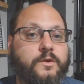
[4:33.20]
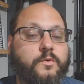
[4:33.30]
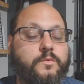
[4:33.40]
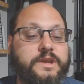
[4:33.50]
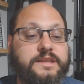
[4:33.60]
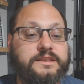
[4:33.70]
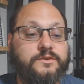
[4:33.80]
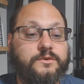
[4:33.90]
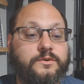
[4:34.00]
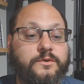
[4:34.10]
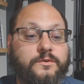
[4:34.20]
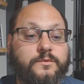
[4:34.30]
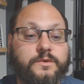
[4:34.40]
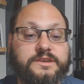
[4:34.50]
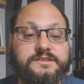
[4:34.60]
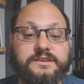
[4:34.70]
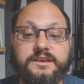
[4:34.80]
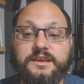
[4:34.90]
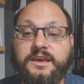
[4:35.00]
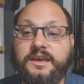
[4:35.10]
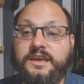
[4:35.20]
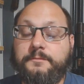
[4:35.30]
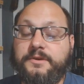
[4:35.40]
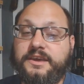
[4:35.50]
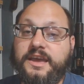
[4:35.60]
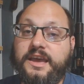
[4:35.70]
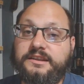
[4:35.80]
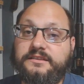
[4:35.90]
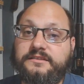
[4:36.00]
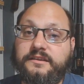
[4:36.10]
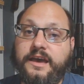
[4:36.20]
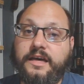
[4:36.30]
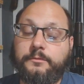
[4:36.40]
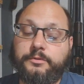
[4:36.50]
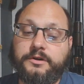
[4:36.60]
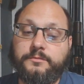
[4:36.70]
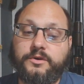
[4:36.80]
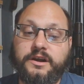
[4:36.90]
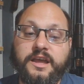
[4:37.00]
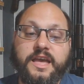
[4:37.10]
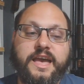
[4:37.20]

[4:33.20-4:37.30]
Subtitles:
we see it being handed to Calibrinmor,